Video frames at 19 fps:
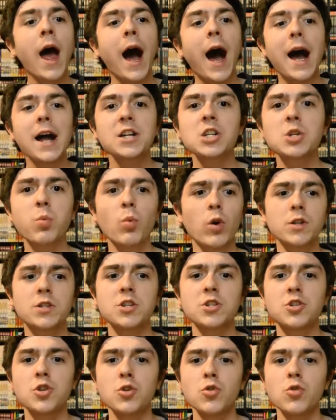I just want
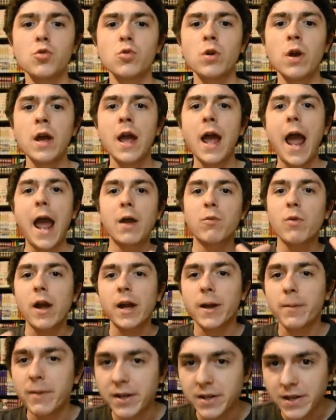to do a
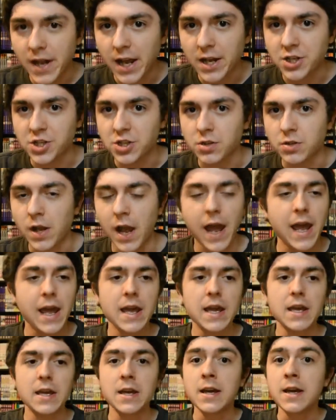recommendation,
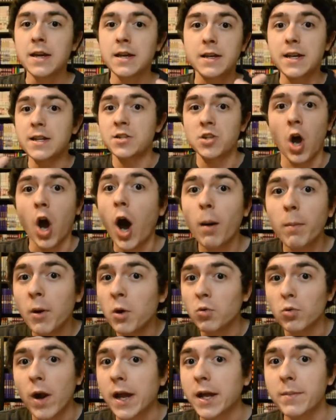a
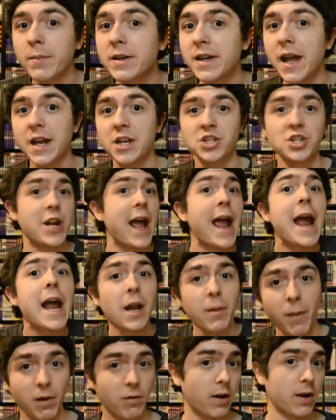Gintama recommendation,
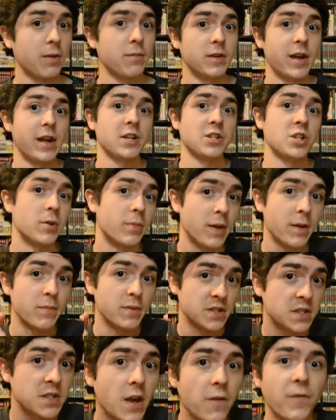anime recommendation to be
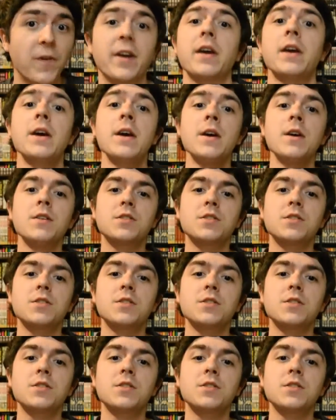specific.